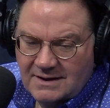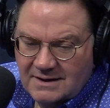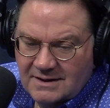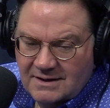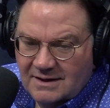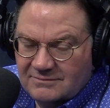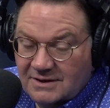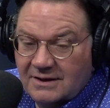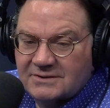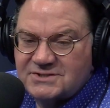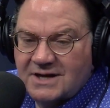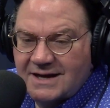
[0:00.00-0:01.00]
little
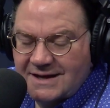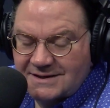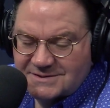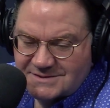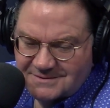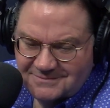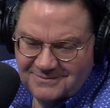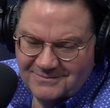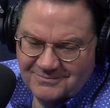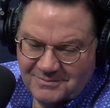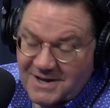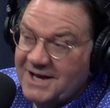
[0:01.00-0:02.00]
sayings,
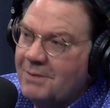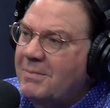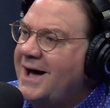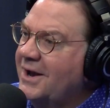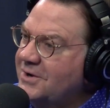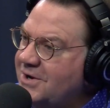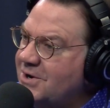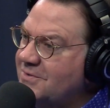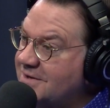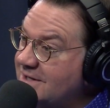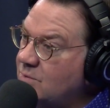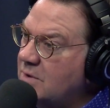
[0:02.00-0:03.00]
being a mountaineer that
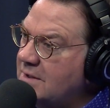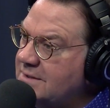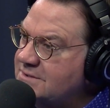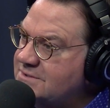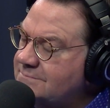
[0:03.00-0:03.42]
he was.